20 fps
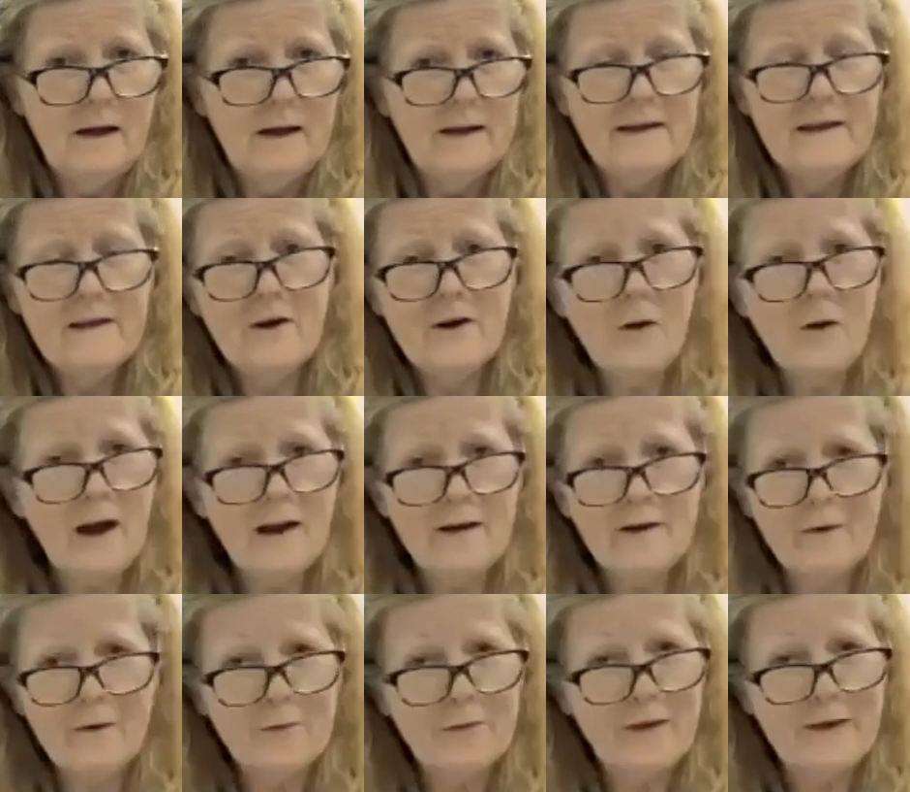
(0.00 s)
You know, I
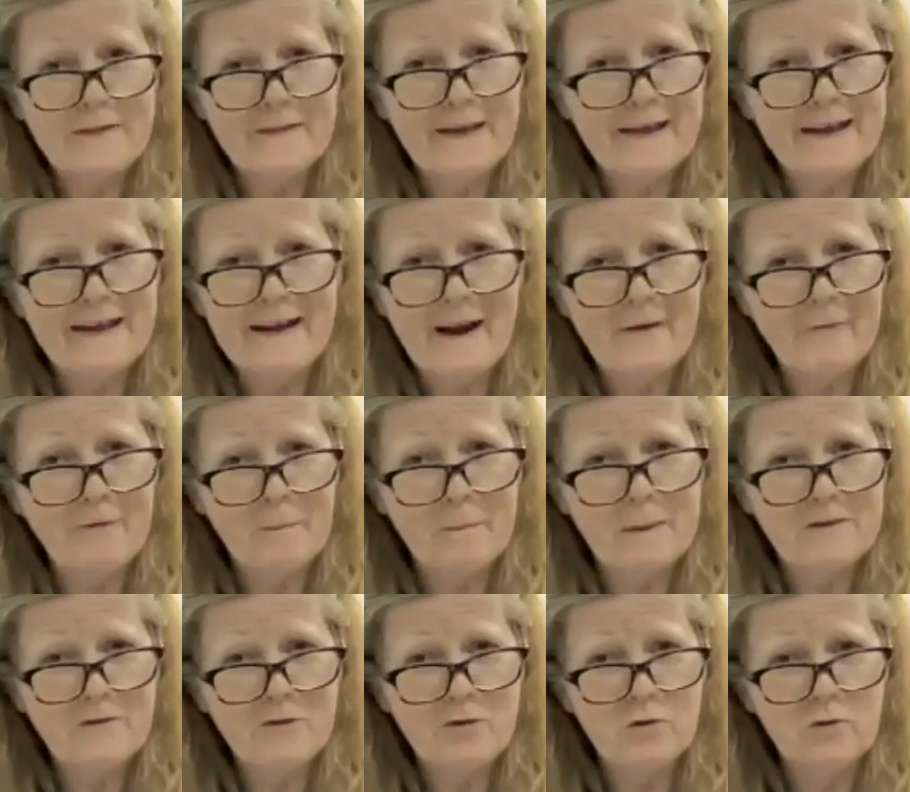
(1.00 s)
don't think they can ever
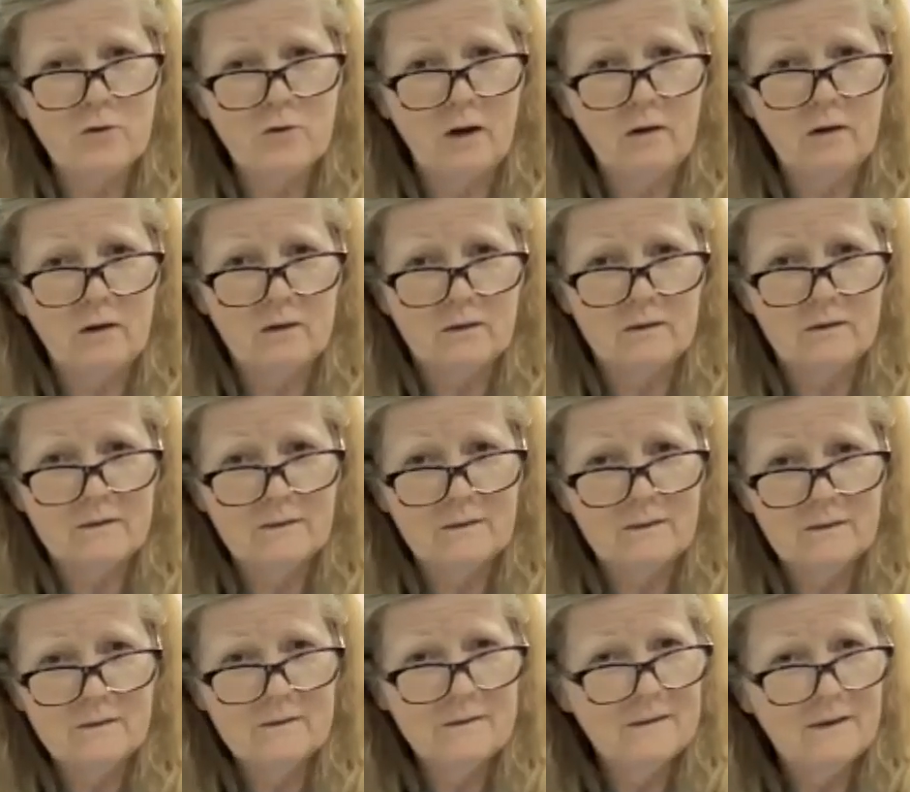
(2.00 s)
be too dull.
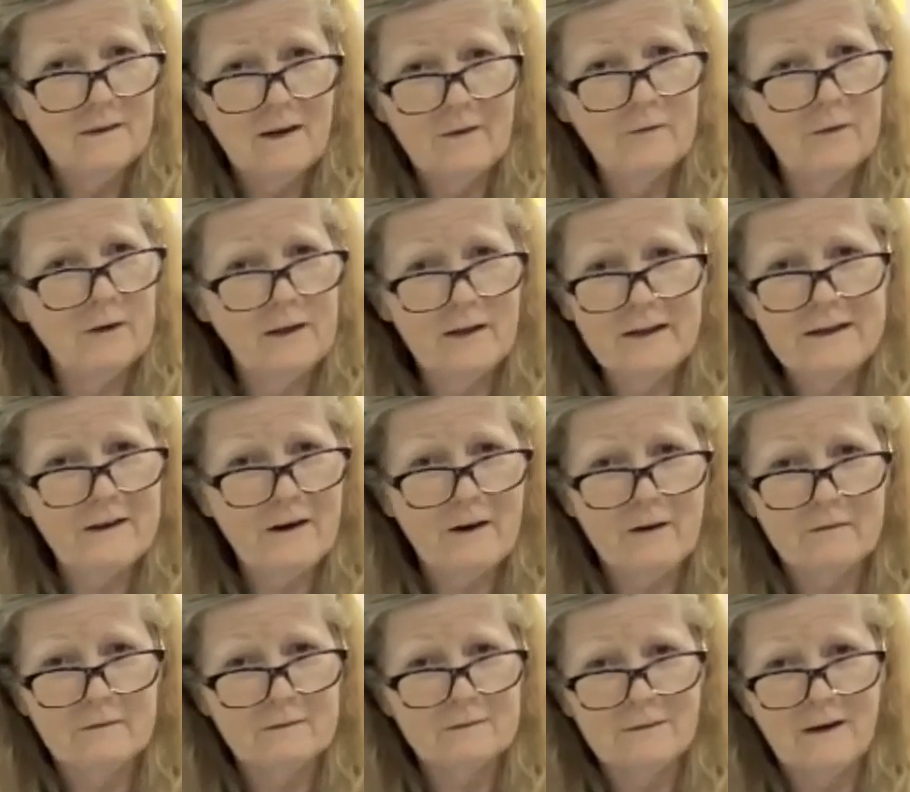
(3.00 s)
I really
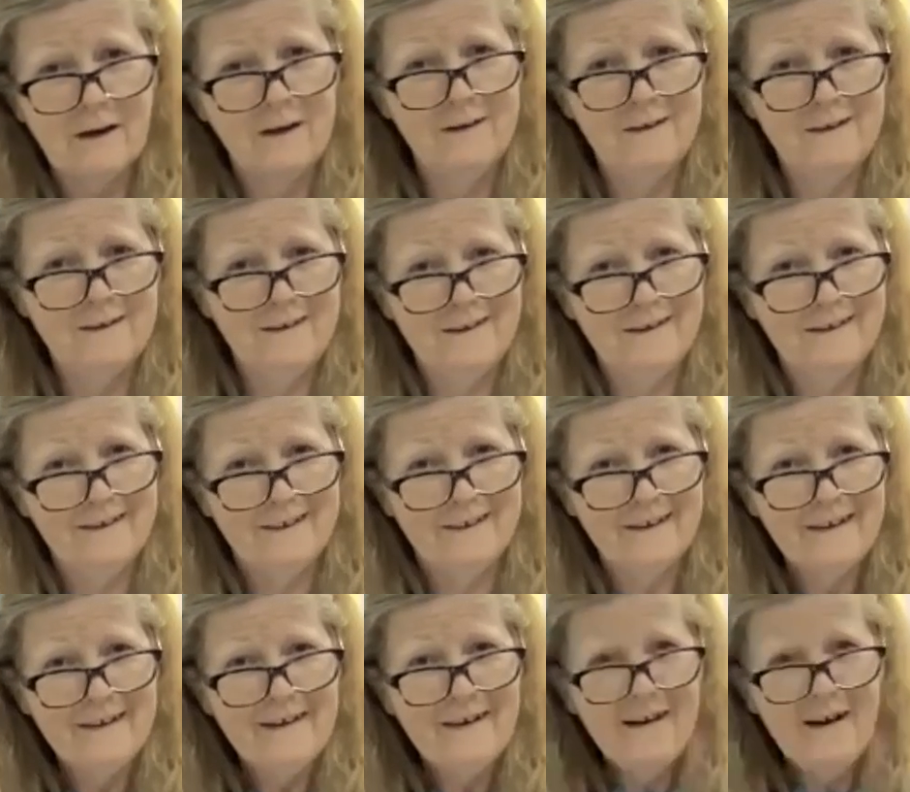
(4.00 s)
don't.
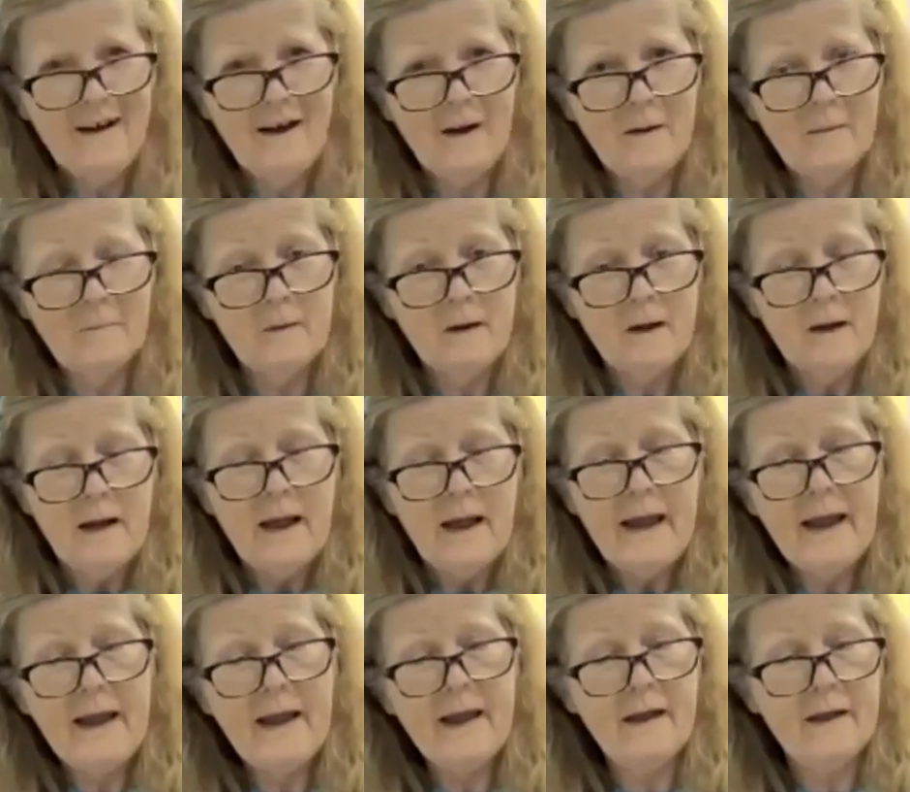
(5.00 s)

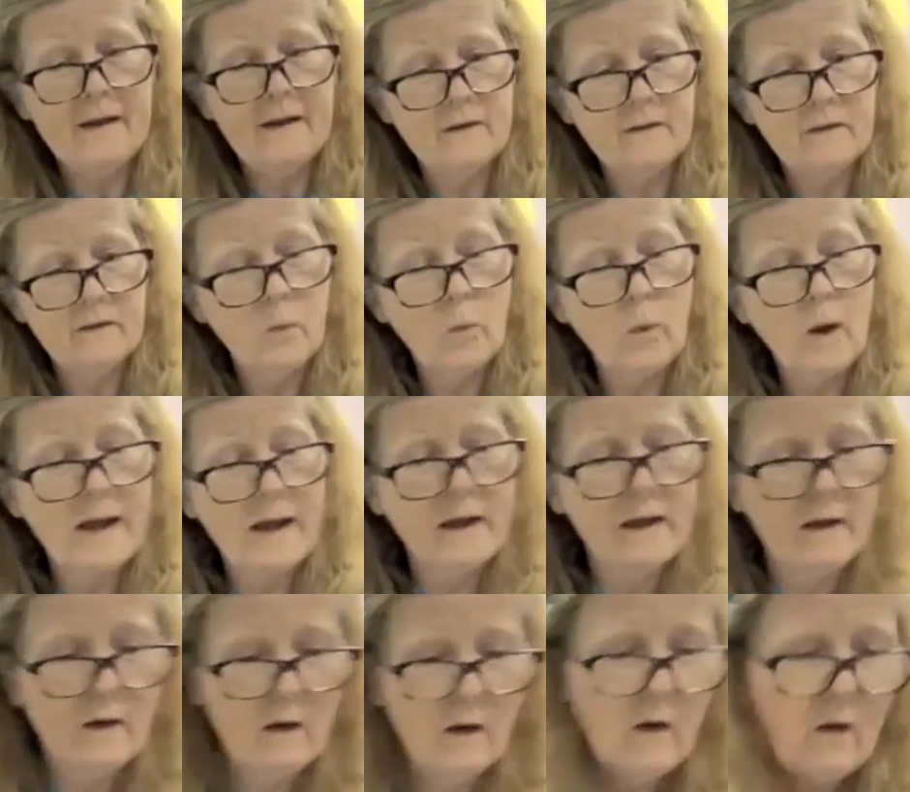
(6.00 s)
And the
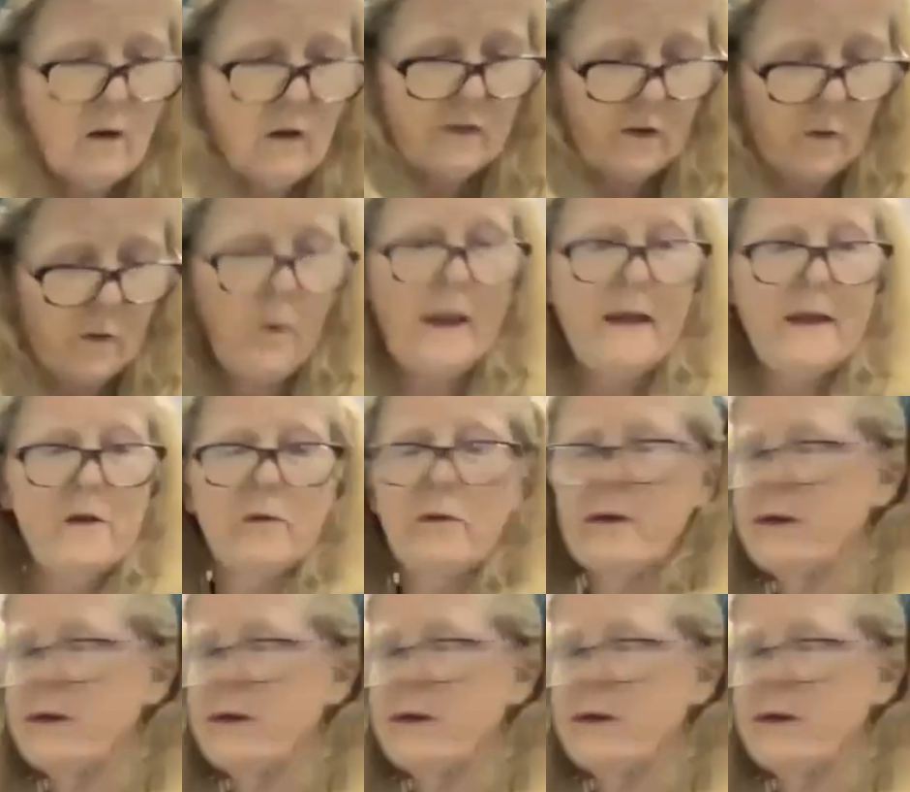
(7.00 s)
way you